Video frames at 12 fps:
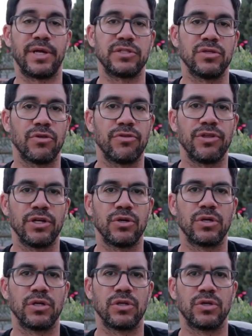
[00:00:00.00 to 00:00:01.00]
That's the other thing
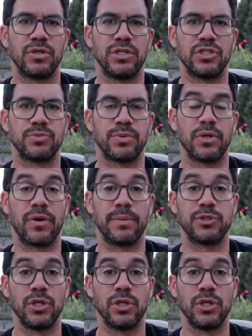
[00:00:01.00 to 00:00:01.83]
you're going to learn in this program.